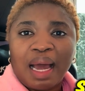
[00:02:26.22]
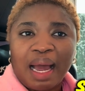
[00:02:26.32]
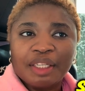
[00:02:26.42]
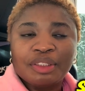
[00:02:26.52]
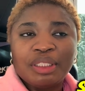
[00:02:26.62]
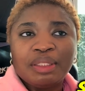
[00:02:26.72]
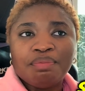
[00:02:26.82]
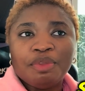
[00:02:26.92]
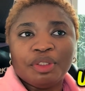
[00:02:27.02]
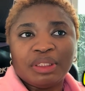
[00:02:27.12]

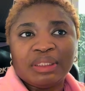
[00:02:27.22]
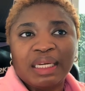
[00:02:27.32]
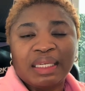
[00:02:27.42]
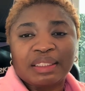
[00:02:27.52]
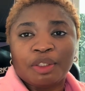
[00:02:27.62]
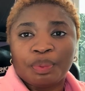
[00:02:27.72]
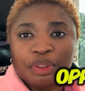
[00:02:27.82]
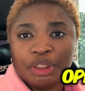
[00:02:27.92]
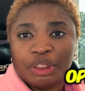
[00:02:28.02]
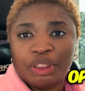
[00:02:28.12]
actually using that as an
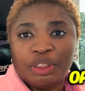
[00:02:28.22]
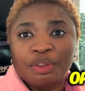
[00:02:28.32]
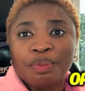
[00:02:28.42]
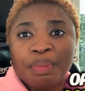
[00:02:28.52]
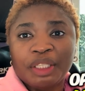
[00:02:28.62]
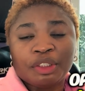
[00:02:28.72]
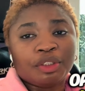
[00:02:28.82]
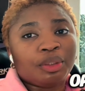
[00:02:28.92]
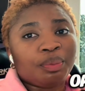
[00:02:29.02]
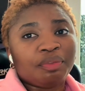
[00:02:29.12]
opportunity to
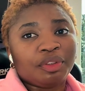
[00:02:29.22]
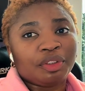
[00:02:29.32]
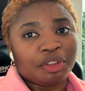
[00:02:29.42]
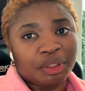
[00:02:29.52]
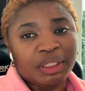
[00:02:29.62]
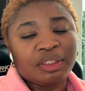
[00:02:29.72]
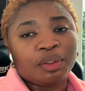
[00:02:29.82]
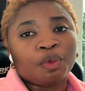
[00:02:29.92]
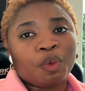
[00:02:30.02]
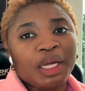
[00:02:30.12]
mention some of the strengths
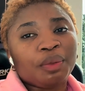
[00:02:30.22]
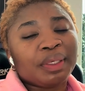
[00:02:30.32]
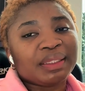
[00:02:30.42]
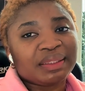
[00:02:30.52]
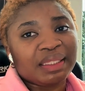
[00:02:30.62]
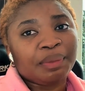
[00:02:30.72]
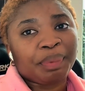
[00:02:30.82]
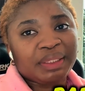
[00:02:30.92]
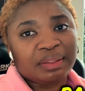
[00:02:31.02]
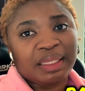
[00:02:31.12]
on why you were assigned a
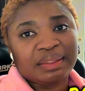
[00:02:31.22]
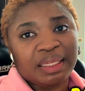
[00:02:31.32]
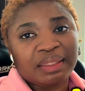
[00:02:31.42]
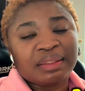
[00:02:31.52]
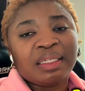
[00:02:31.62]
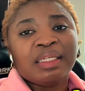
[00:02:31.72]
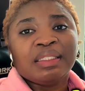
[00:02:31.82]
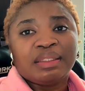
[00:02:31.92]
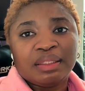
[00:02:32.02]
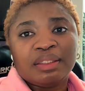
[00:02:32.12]
particular task,
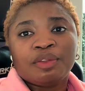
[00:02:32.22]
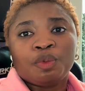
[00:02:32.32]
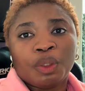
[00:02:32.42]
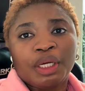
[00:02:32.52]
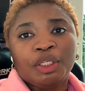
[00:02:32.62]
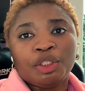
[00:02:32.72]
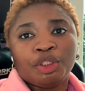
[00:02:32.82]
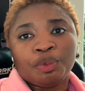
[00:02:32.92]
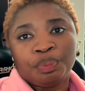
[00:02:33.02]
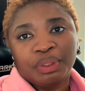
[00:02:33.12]
this is where you
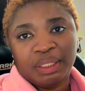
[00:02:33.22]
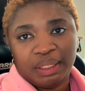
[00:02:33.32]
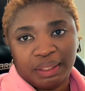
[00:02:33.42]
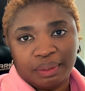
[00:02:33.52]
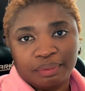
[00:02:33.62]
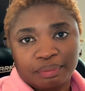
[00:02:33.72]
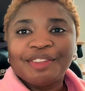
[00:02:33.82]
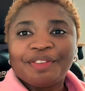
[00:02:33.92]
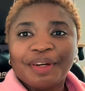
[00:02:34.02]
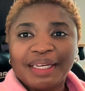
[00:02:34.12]
should put it in.
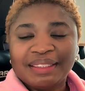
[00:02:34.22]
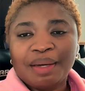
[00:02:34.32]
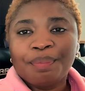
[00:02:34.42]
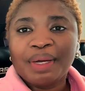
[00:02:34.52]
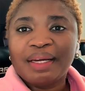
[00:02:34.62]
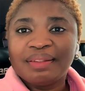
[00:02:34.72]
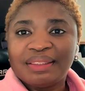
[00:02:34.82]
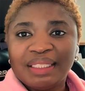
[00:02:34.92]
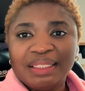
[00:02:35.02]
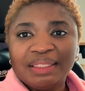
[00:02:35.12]
So for example, I could
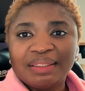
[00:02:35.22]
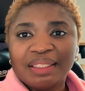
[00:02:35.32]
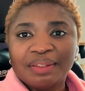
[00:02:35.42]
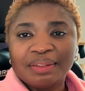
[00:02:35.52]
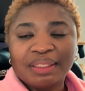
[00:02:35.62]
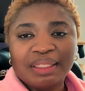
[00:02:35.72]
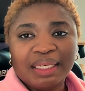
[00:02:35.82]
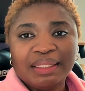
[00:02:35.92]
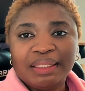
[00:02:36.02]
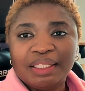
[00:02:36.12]
say things along the
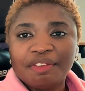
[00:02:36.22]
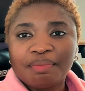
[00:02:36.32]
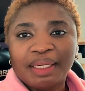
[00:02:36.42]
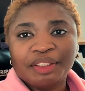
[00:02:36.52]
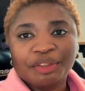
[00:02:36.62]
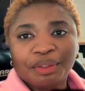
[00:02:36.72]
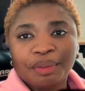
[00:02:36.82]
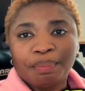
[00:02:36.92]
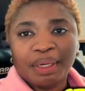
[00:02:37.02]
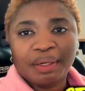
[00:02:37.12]
line, given my
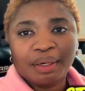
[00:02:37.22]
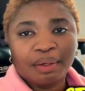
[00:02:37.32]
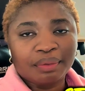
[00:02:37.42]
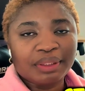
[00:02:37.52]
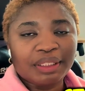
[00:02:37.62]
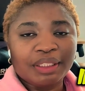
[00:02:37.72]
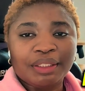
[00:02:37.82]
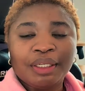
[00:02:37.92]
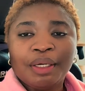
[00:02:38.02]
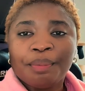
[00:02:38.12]
strong background
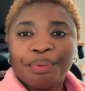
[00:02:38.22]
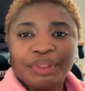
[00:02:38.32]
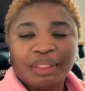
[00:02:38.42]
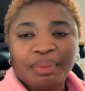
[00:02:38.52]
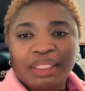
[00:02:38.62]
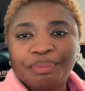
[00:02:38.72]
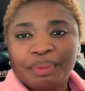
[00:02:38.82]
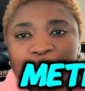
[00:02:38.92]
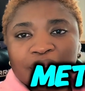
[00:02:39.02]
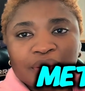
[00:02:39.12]
in project
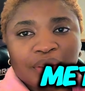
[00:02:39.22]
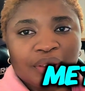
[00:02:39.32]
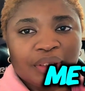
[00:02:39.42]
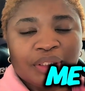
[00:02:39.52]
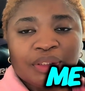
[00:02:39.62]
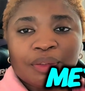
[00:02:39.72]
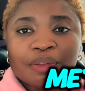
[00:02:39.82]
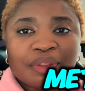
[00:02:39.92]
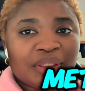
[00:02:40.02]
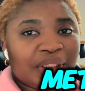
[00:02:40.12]
management methodologies
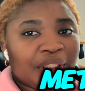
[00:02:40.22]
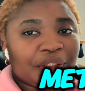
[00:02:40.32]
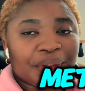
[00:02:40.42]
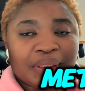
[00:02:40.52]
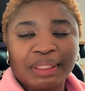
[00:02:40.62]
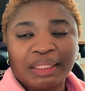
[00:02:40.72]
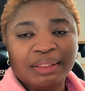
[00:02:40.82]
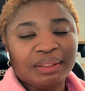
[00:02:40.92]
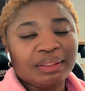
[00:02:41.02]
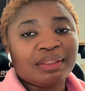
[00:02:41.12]
or research or
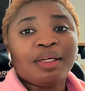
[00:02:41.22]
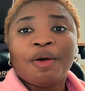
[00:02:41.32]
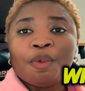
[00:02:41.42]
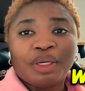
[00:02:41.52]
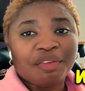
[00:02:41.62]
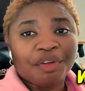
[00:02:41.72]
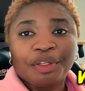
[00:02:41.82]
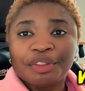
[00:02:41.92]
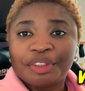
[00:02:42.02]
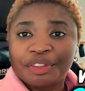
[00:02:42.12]
analysis, whatever
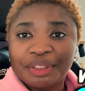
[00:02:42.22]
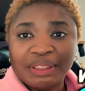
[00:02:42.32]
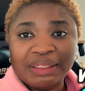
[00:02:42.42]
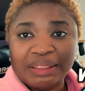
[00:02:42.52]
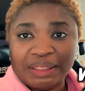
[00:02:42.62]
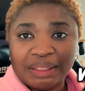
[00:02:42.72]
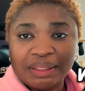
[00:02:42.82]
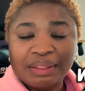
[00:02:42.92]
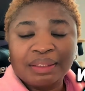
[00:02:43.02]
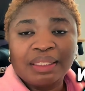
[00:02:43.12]
your strength
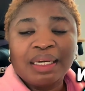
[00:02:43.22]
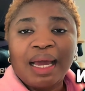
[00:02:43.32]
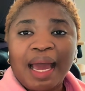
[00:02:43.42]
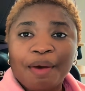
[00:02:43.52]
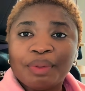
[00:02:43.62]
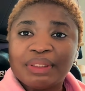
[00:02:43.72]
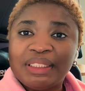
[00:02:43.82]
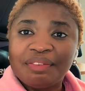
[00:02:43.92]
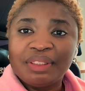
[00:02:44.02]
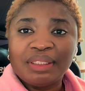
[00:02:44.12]
is, I was
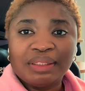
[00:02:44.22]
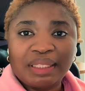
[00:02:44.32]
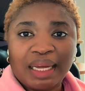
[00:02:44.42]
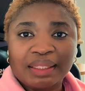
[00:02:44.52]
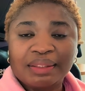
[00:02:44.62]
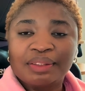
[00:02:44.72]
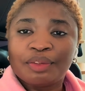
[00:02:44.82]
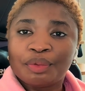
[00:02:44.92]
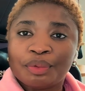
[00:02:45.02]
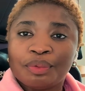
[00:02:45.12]
given the task
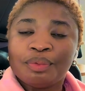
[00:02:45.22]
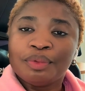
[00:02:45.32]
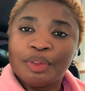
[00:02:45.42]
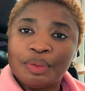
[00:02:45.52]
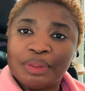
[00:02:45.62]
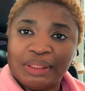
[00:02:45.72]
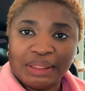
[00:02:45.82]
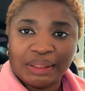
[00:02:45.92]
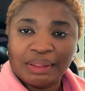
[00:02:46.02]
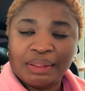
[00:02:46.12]
to do
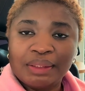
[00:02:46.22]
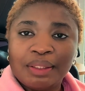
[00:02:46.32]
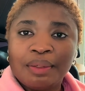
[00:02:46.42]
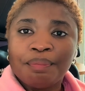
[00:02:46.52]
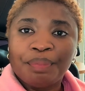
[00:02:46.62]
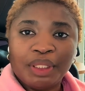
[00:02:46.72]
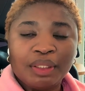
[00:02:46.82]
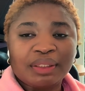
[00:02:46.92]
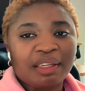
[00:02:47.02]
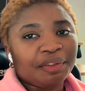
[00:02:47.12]
this
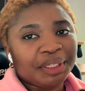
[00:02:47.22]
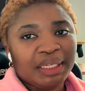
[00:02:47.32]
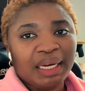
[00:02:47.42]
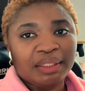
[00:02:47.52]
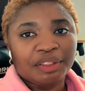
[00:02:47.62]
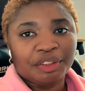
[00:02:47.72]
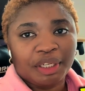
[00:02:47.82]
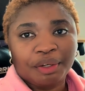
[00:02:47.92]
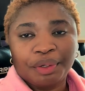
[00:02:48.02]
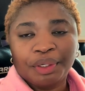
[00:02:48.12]
because I already had a
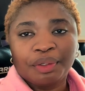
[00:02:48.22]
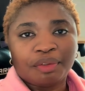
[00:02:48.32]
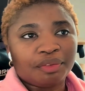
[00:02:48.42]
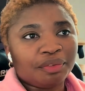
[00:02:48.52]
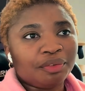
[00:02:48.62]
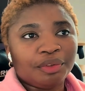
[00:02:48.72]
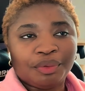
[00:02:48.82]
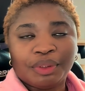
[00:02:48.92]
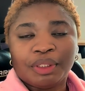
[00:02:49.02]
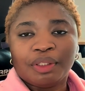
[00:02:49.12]
track record of
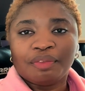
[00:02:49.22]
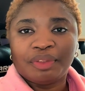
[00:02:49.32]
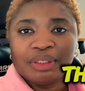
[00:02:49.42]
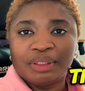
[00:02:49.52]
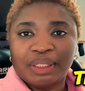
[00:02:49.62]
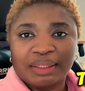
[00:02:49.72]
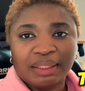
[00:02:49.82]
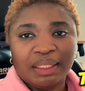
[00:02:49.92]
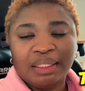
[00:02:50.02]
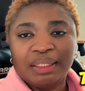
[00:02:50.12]
doing all of this
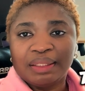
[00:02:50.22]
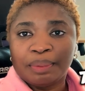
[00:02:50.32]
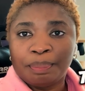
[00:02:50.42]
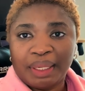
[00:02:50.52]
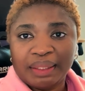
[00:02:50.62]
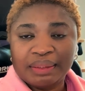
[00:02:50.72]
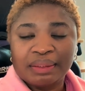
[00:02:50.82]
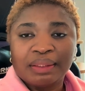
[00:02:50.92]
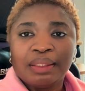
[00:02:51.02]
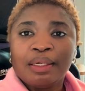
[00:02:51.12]
excellently in the past.